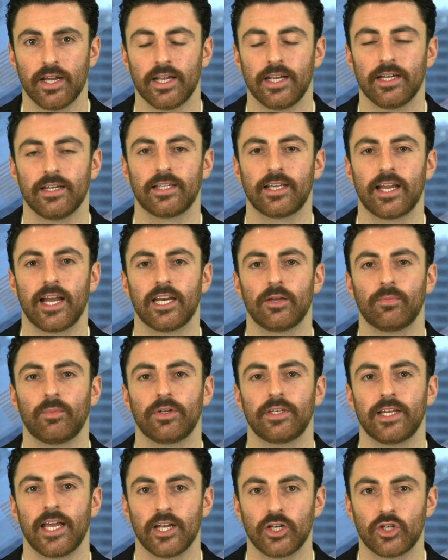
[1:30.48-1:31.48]
indicating
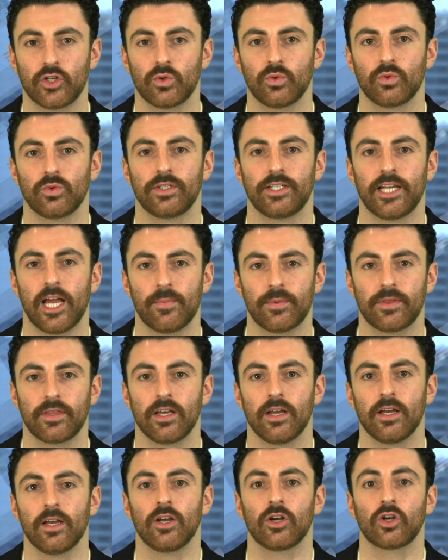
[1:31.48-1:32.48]
potential depth
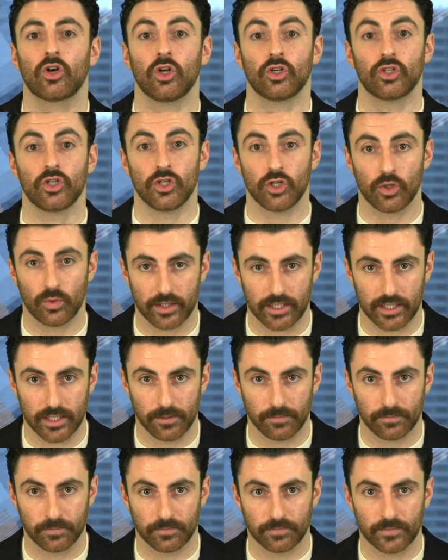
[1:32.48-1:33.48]

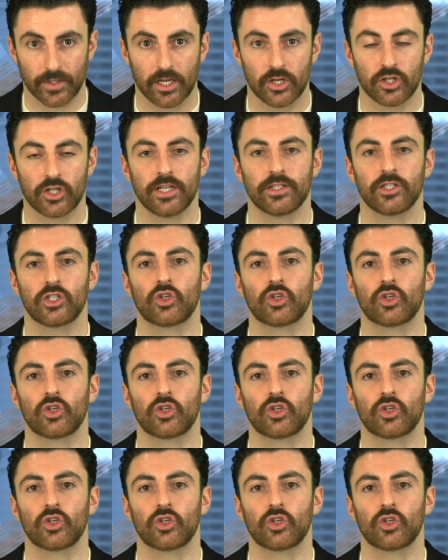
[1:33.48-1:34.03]
continuity. Shares are